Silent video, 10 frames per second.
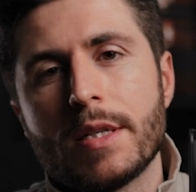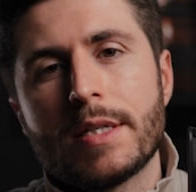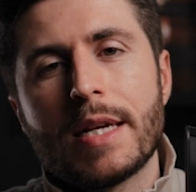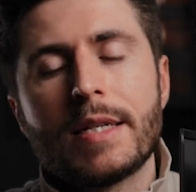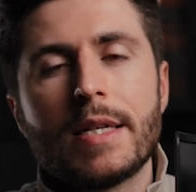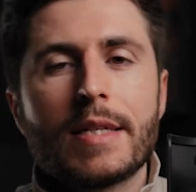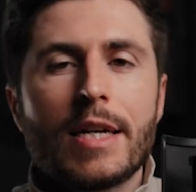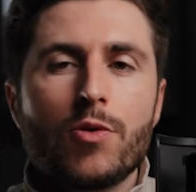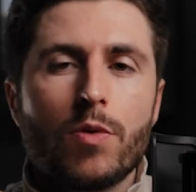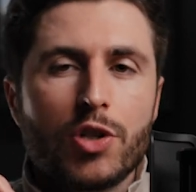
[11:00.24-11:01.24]
these settings
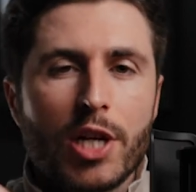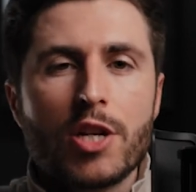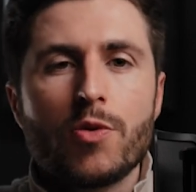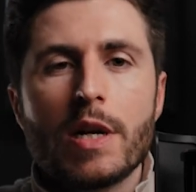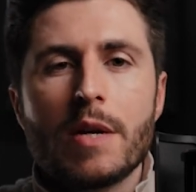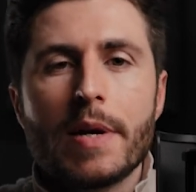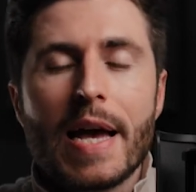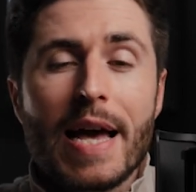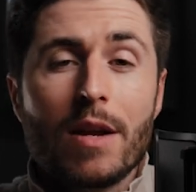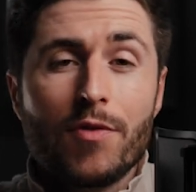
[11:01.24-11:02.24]
and you will genuinely be
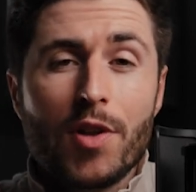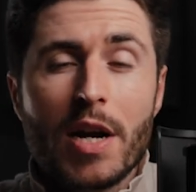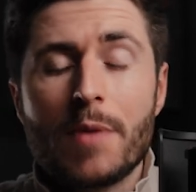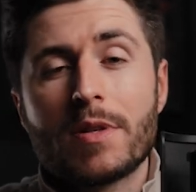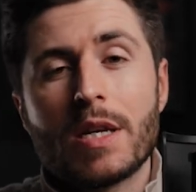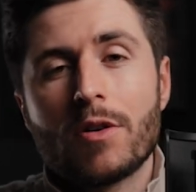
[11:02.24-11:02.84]
ahead of 90%